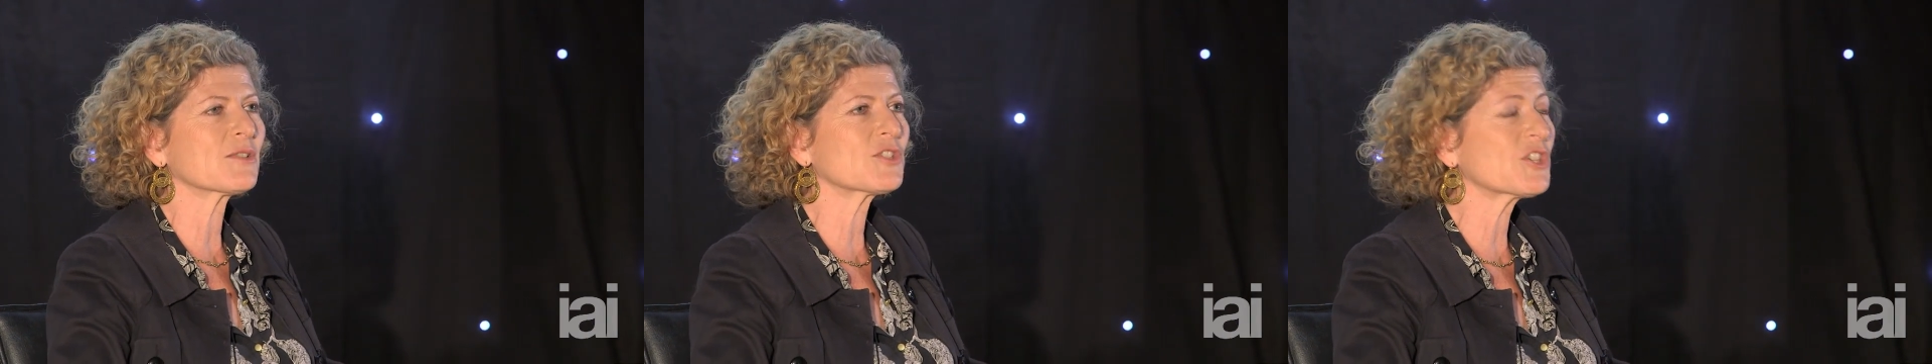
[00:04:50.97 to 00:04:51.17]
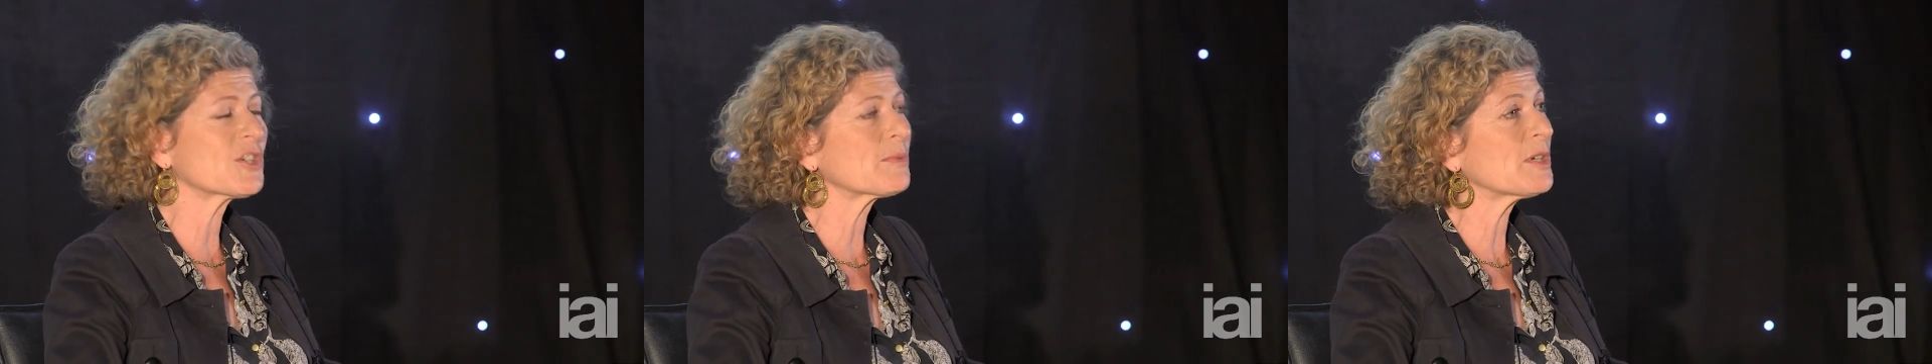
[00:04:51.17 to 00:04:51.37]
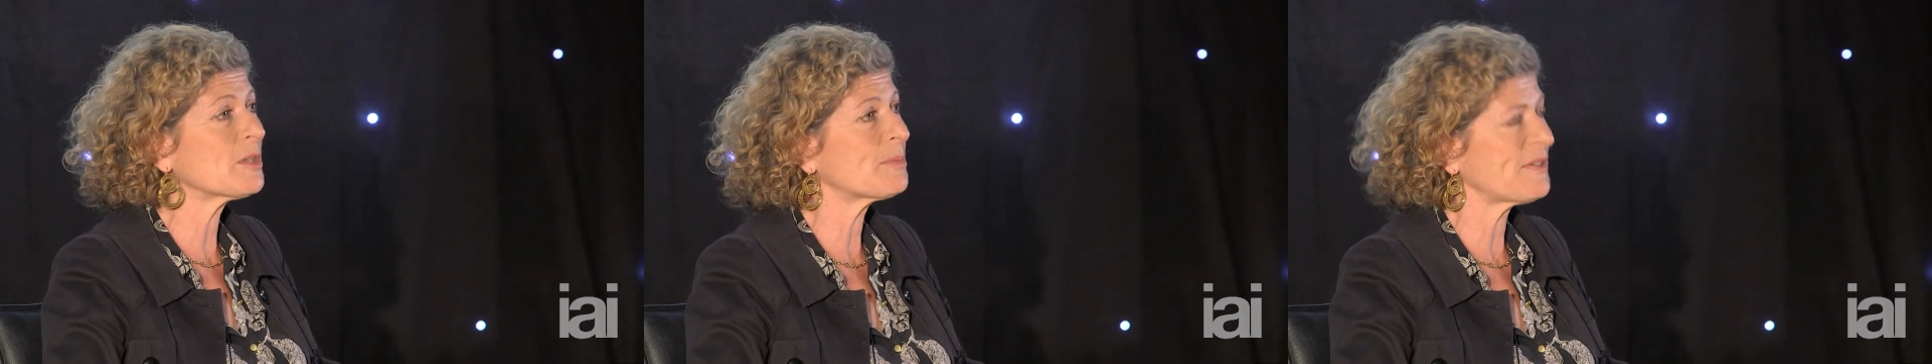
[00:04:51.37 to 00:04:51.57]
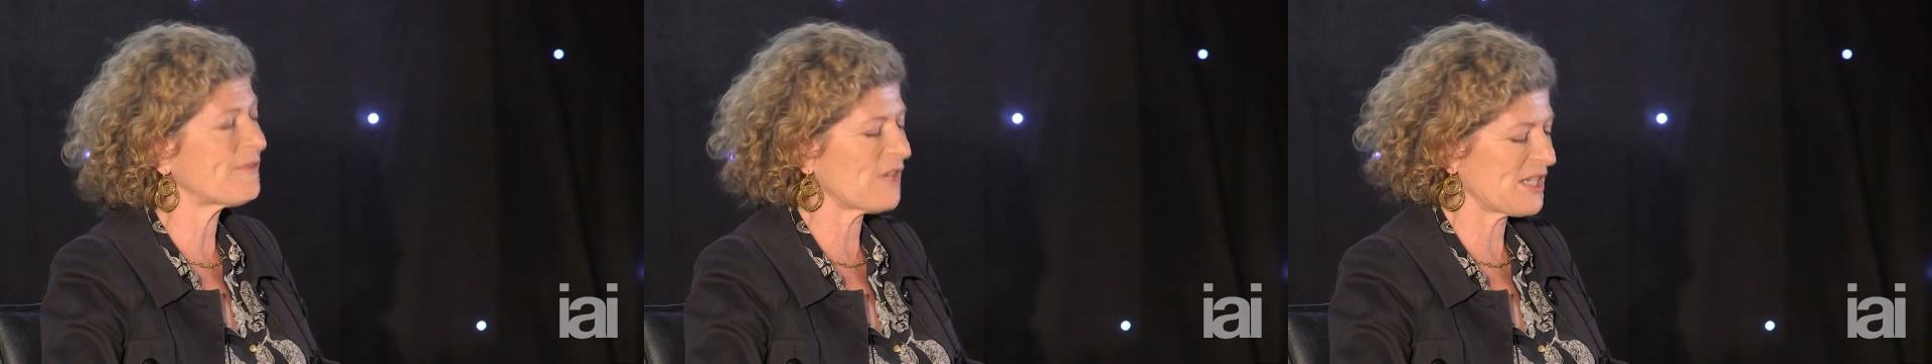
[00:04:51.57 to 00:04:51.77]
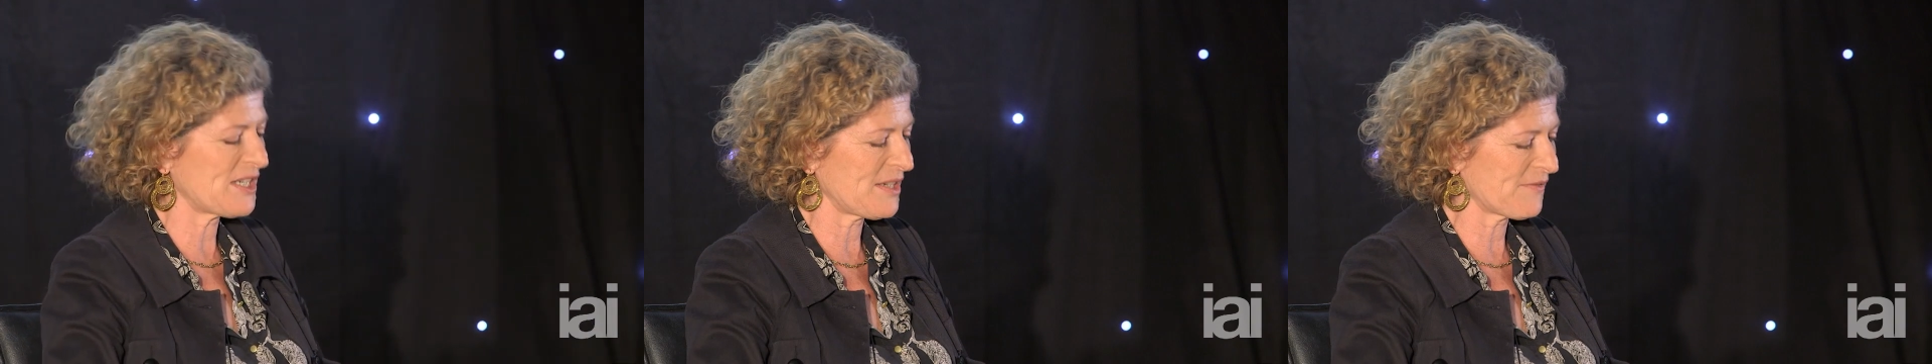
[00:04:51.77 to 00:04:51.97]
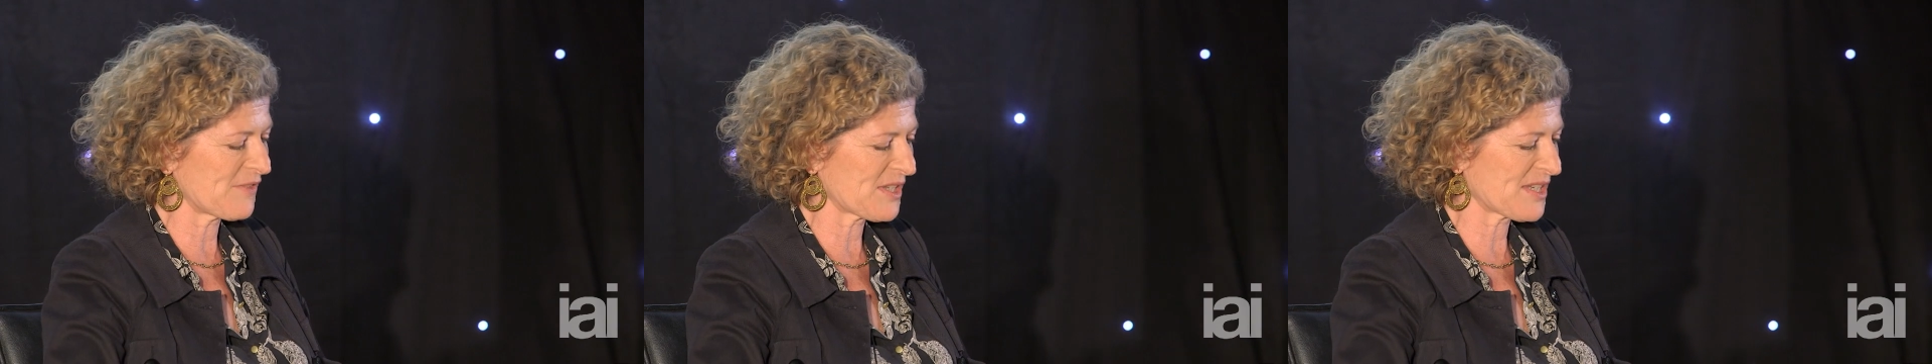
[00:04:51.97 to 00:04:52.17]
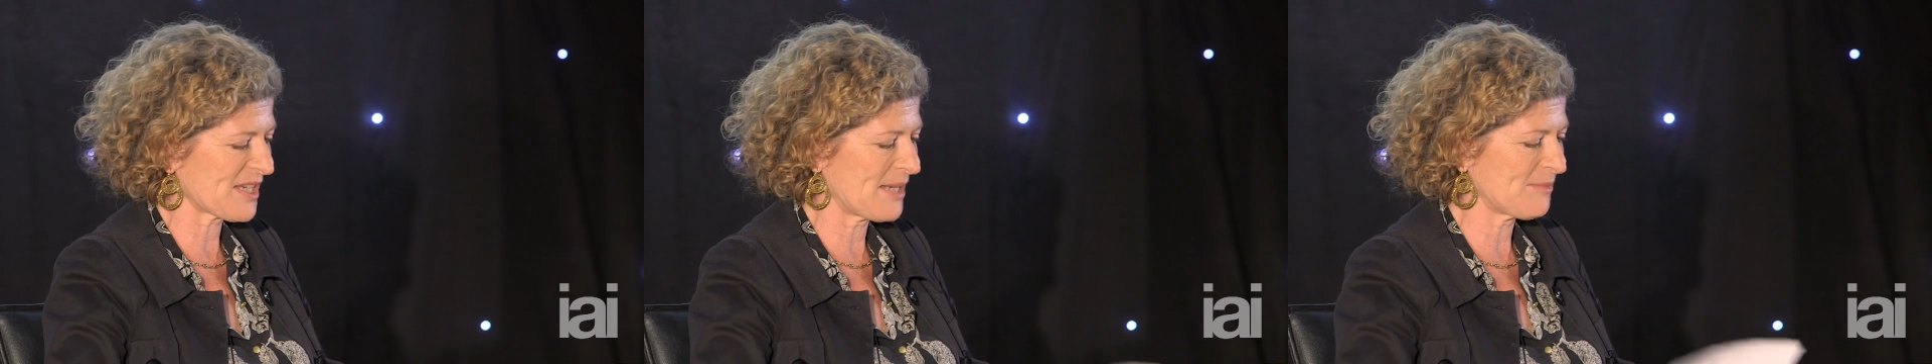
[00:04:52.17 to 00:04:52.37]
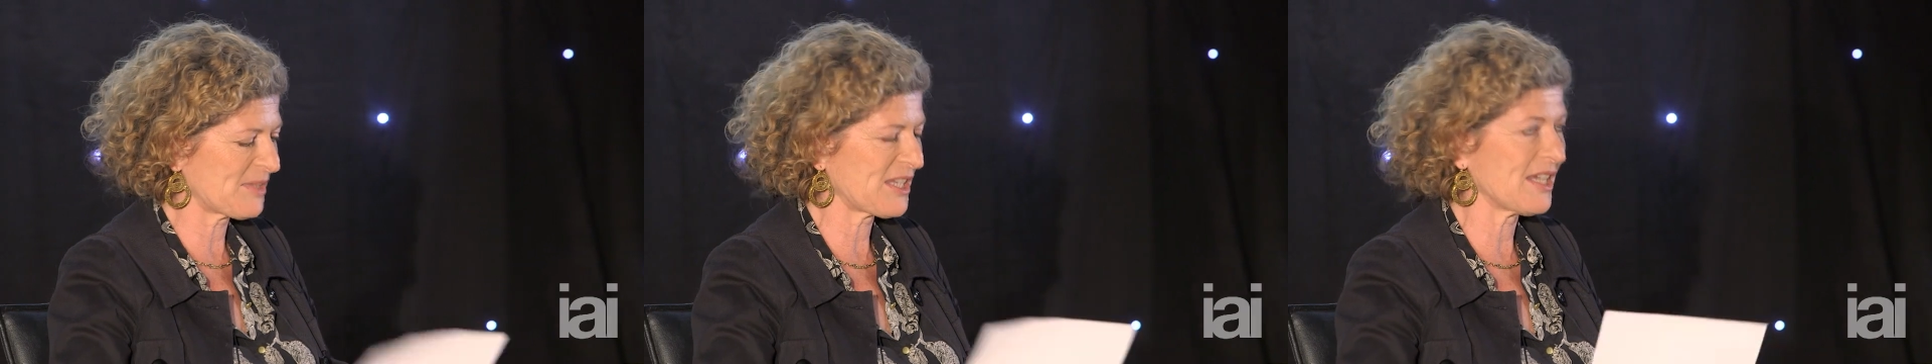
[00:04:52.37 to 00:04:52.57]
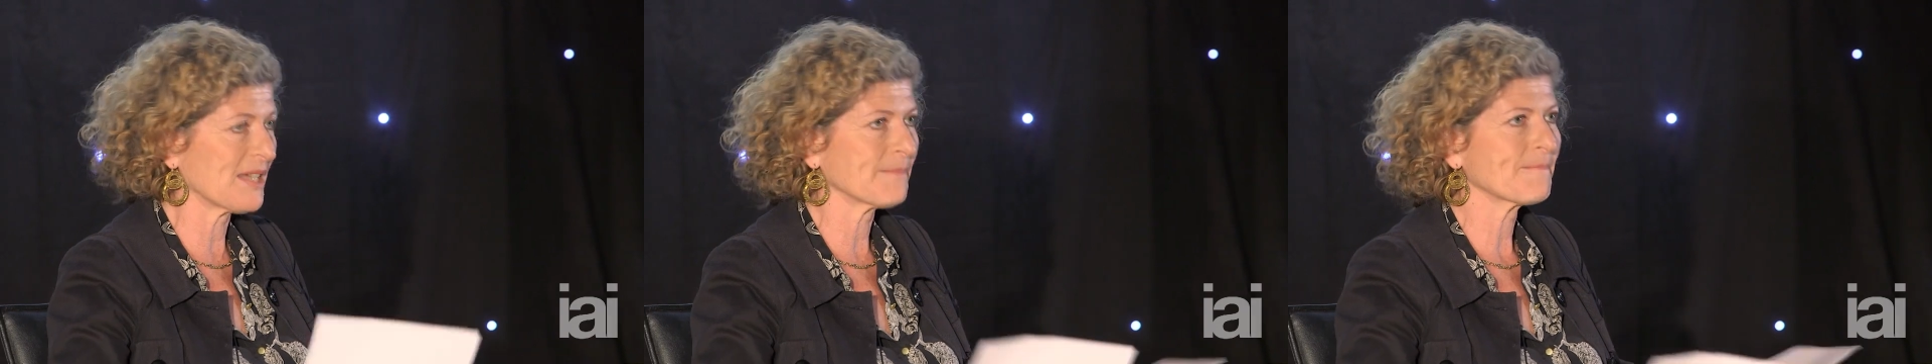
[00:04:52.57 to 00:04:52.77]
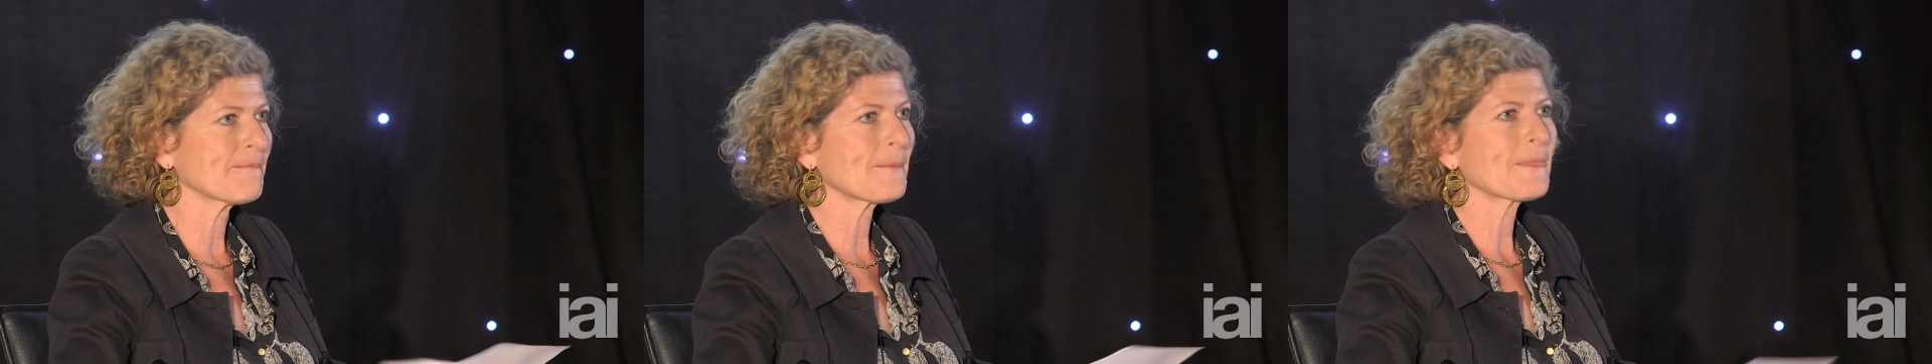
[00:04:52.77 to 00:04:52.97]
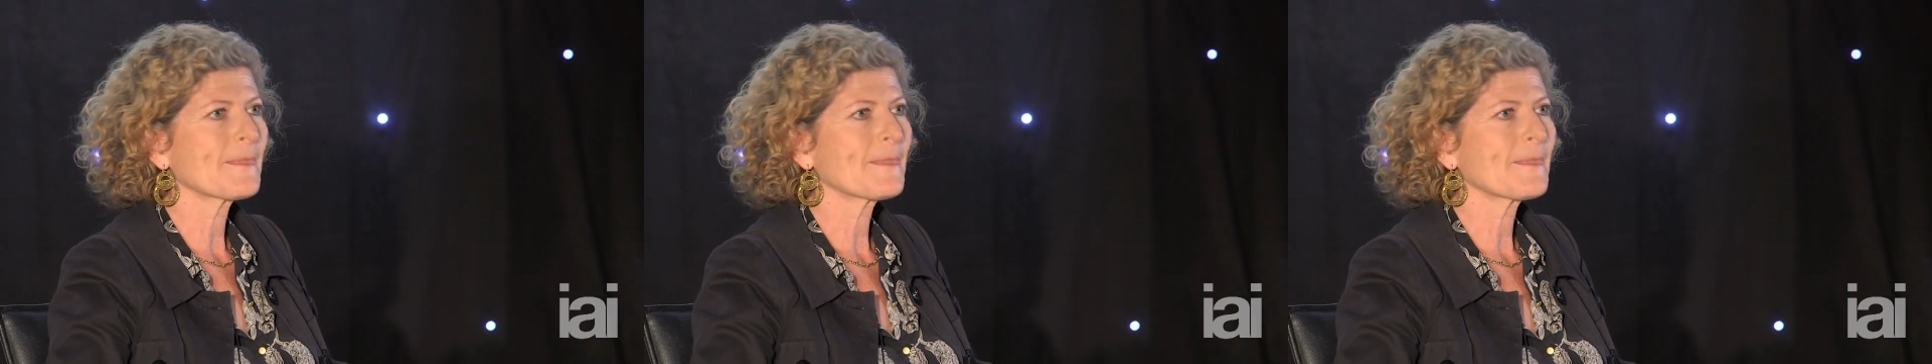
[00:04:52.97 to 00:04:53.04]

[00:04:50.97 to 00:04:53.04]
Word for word: or should we all be fighting for the same thing?